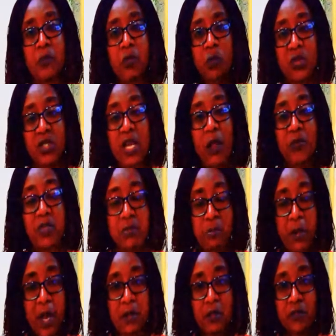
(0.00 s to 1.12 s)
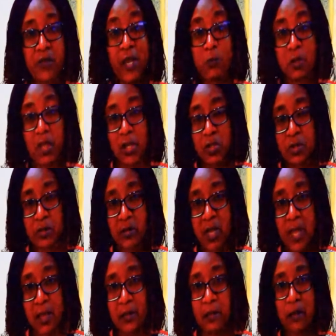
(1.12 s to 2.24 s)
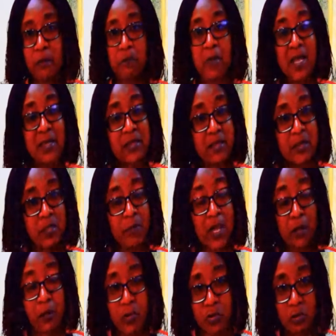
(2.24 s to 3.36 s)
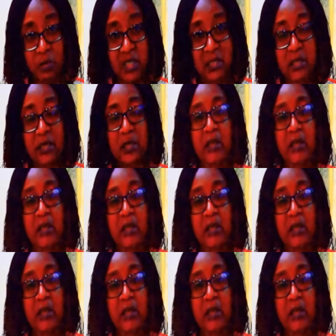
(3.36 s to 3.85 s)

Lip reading: which helps in part of education, and a master's by God's grace